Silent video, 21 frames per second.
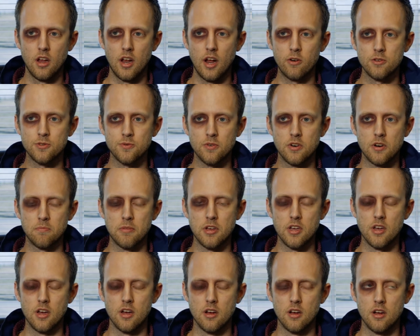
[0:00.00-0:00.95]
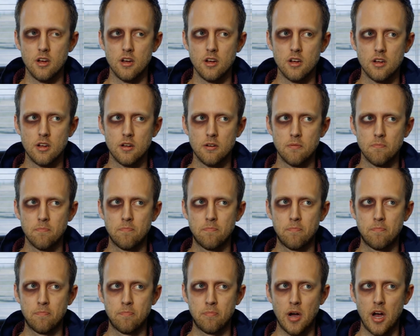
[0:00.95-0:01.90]
I always wanted to be a
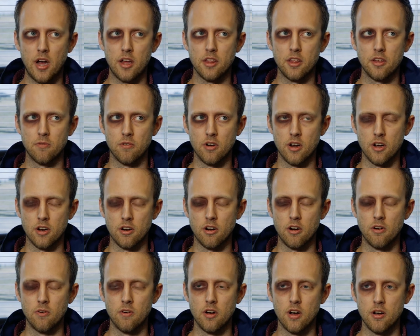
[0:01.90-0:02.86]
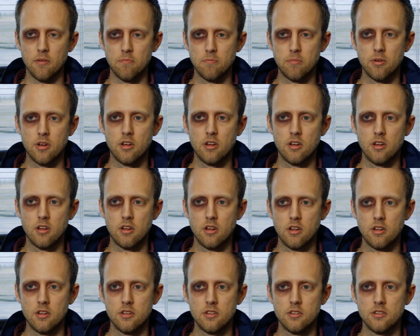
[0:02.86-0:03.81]
pilot when I grow up,
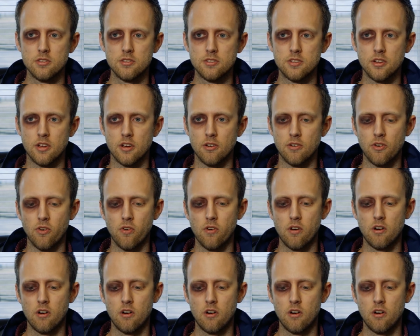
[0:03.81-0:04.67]
so